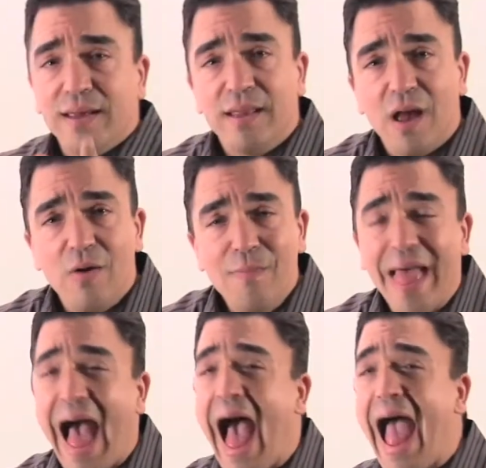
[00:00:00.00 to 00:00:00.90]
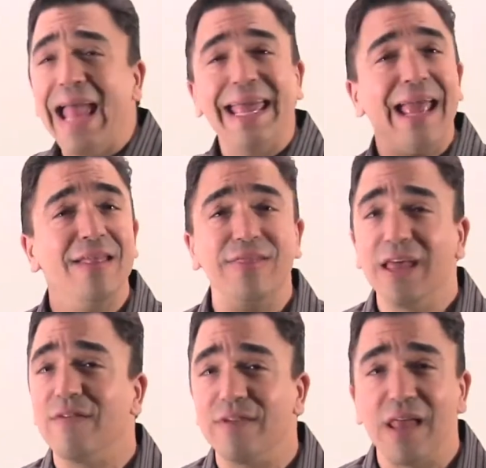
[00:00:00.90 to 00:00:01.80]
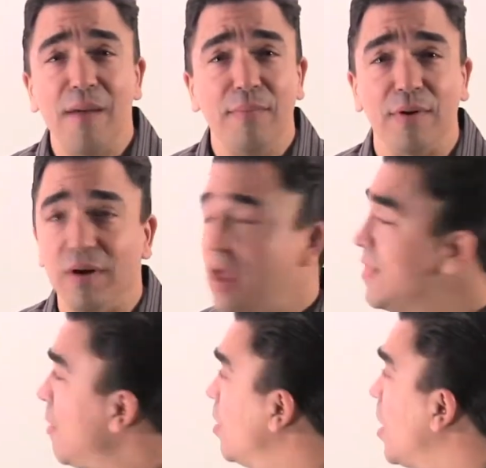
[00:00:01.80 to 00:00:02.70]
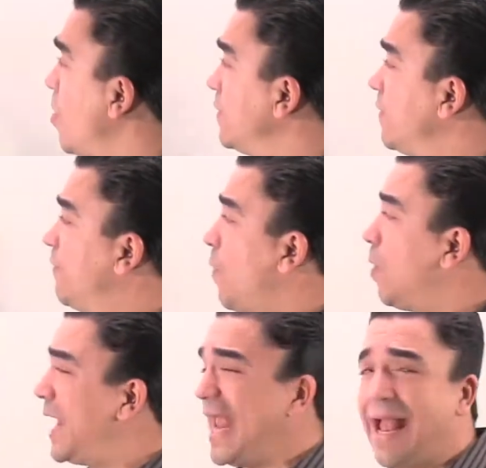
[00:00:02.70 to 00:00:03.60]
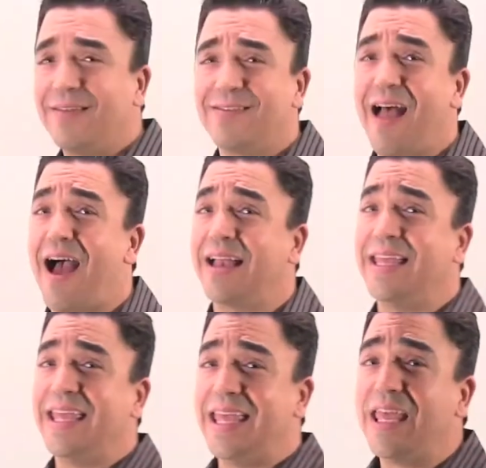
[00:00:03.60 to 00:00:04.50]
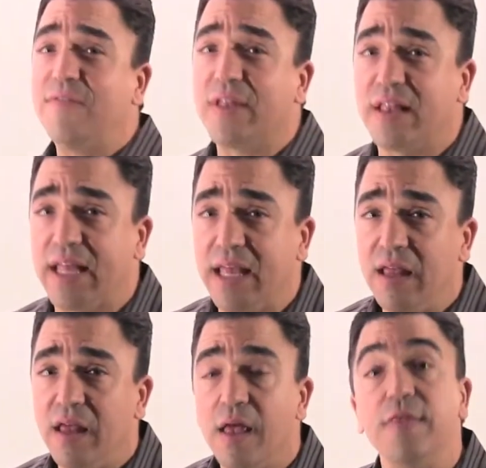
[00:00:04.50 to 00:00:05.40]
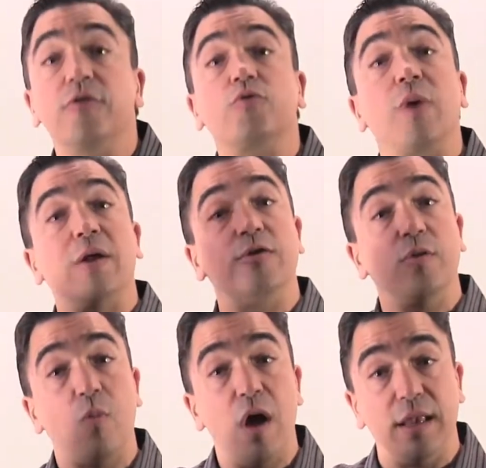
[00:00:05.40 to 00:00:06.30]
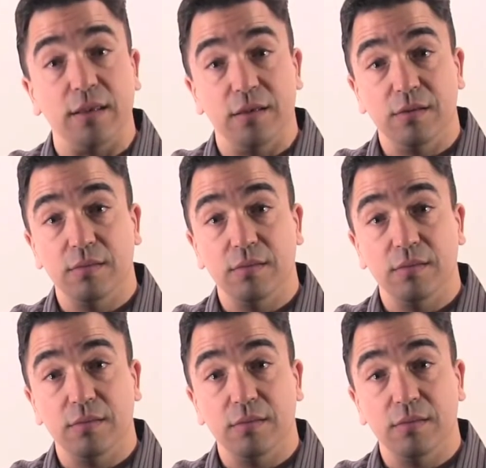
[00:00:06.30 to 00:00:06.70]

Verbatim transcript: You know, I can't think of a number that will go into 4 and 9 evenly that's greater than 1.